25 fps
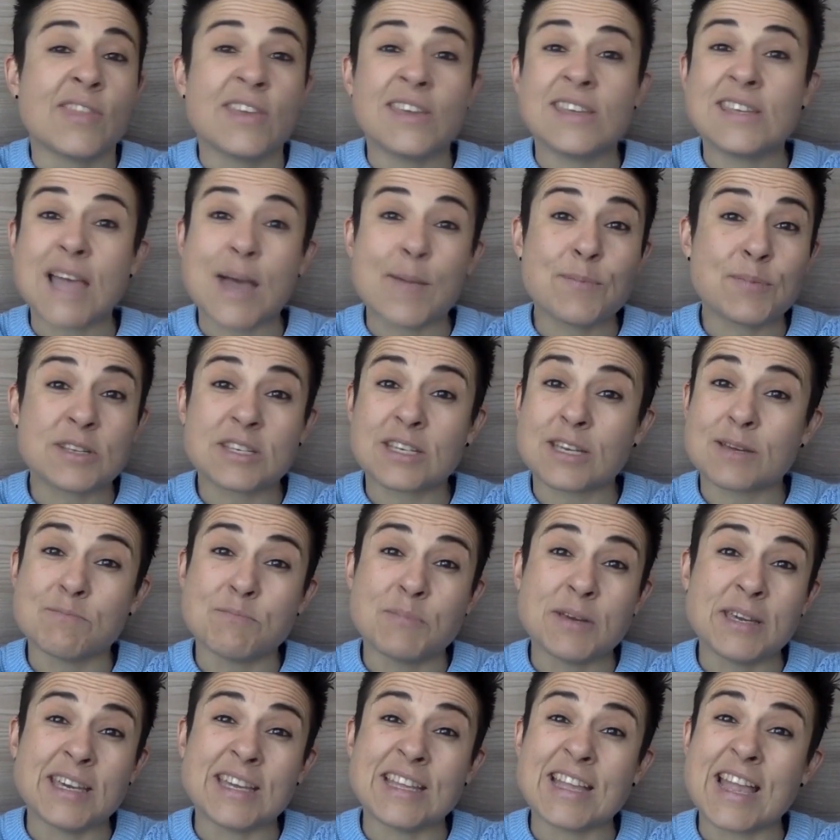These habits
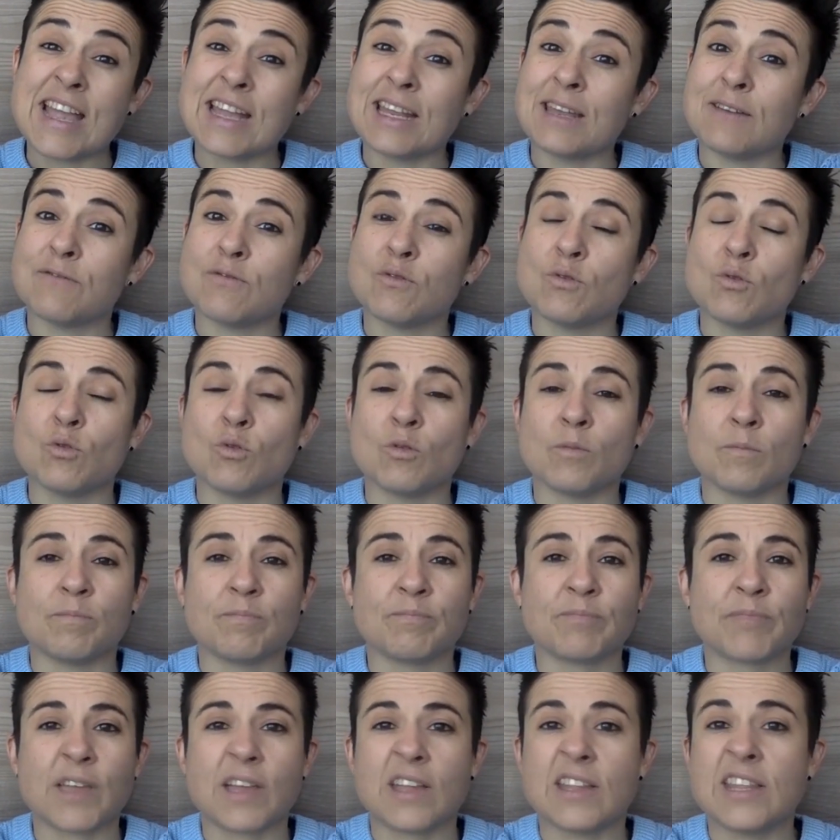can be in any
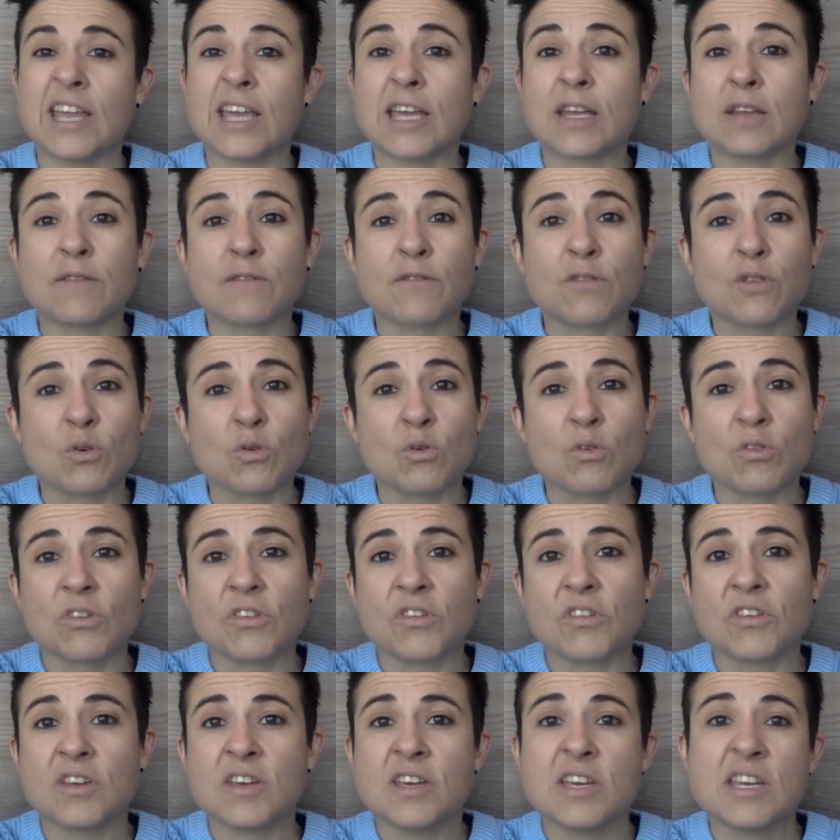form: negative
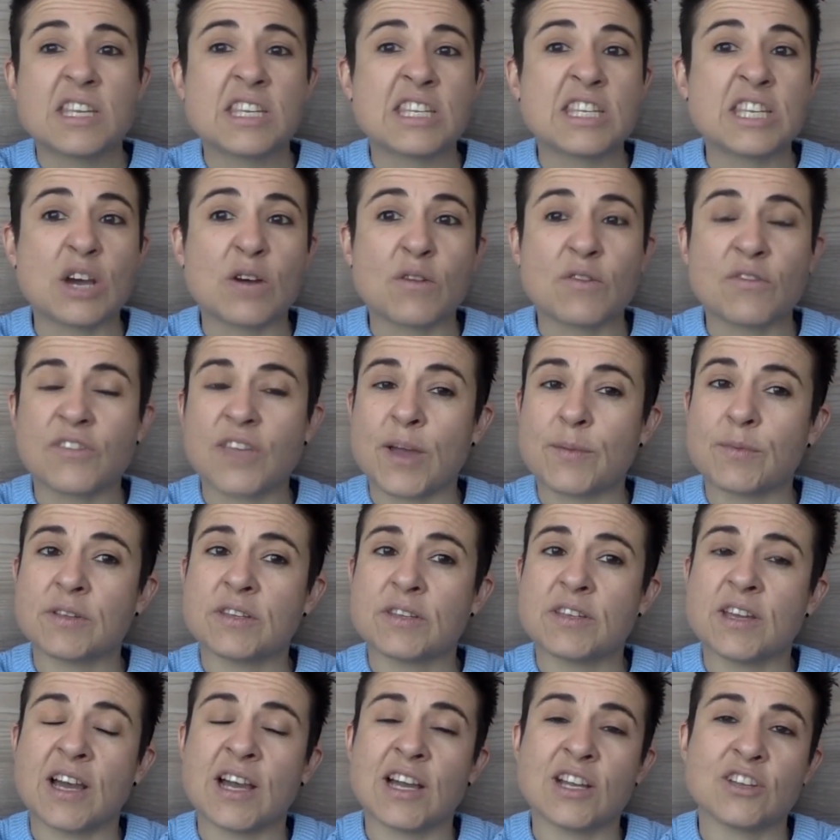thoughts,
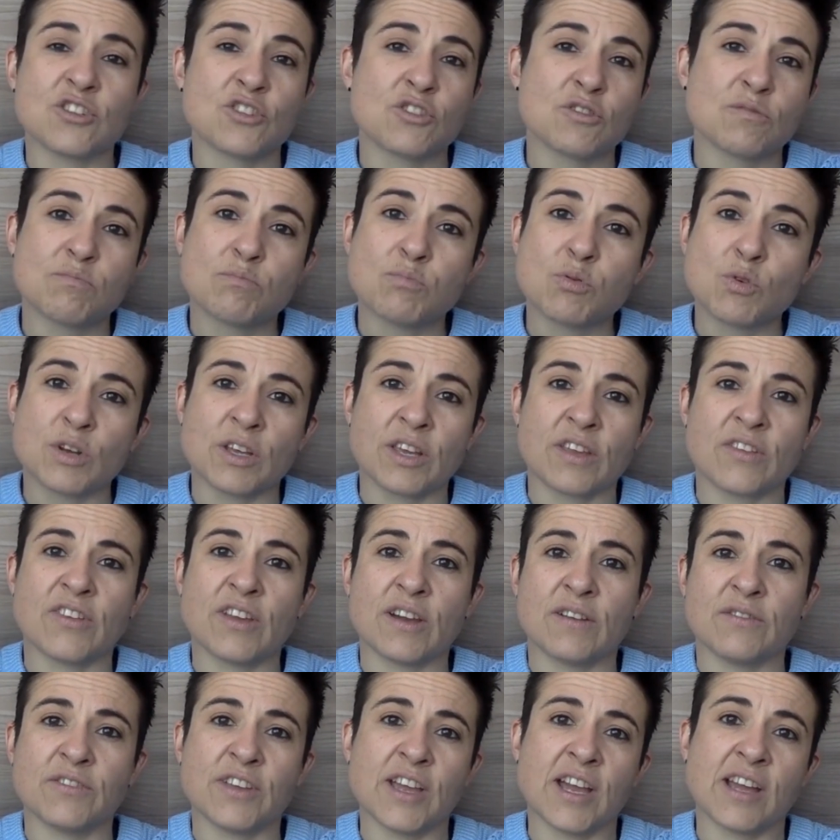self-sabotage, putting
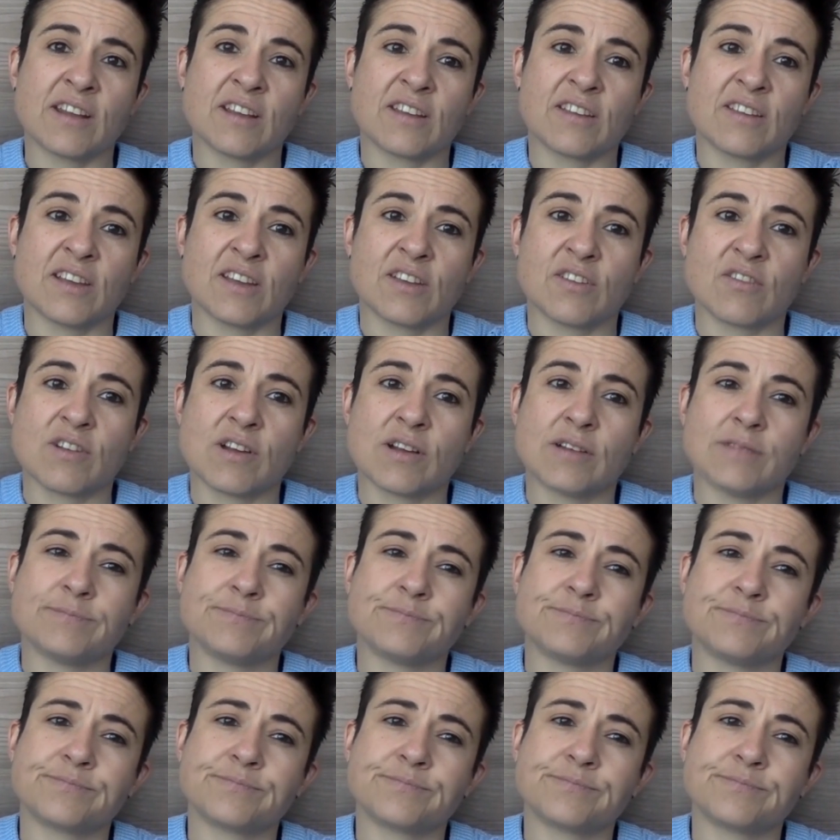yourself down, etc.